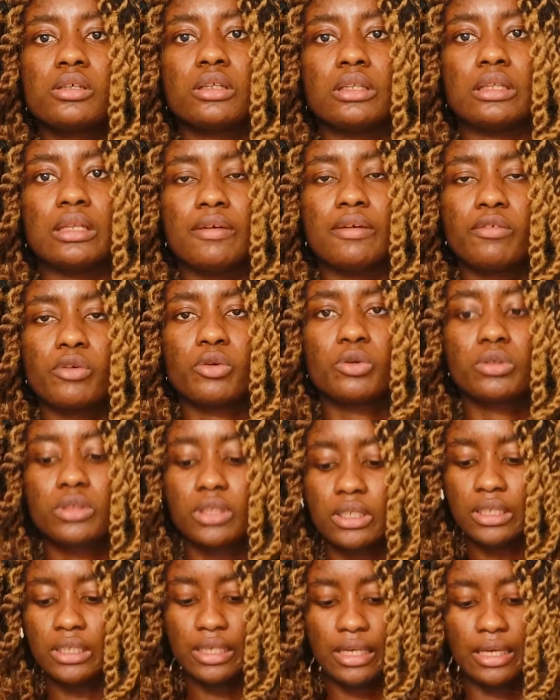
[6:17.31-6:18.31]

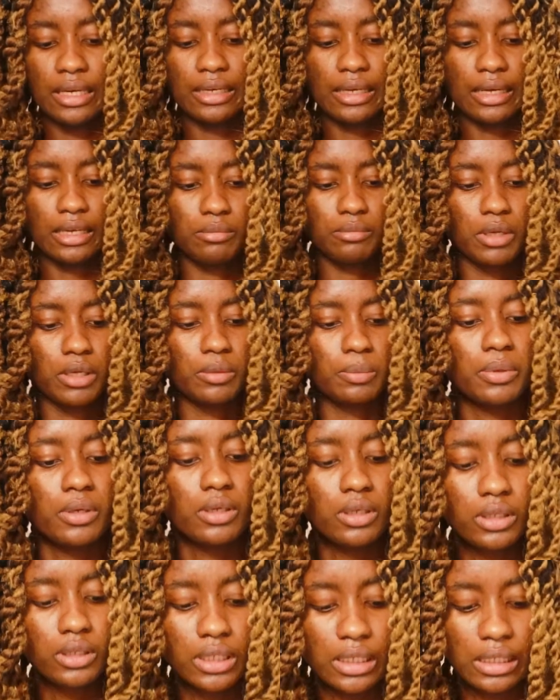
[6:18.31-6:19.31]
leveled, and I may
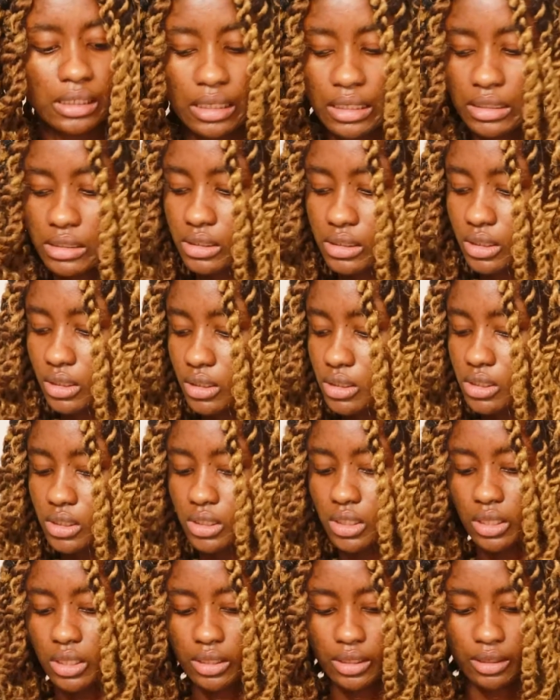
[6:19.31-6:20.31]
put elastics
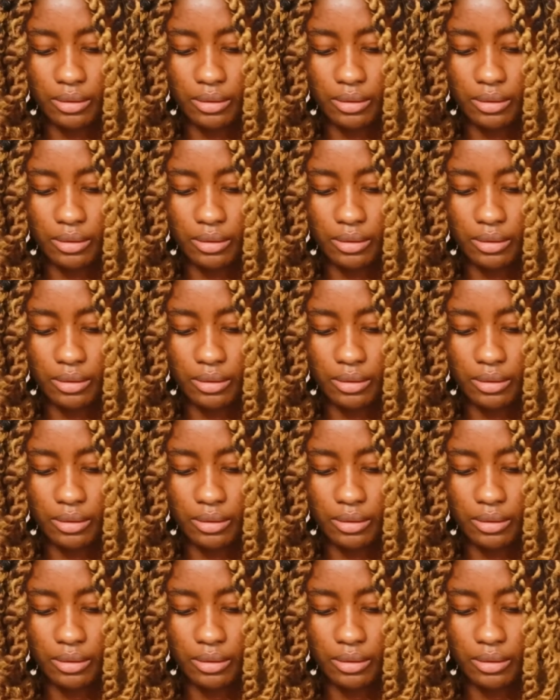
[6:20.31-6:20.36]
in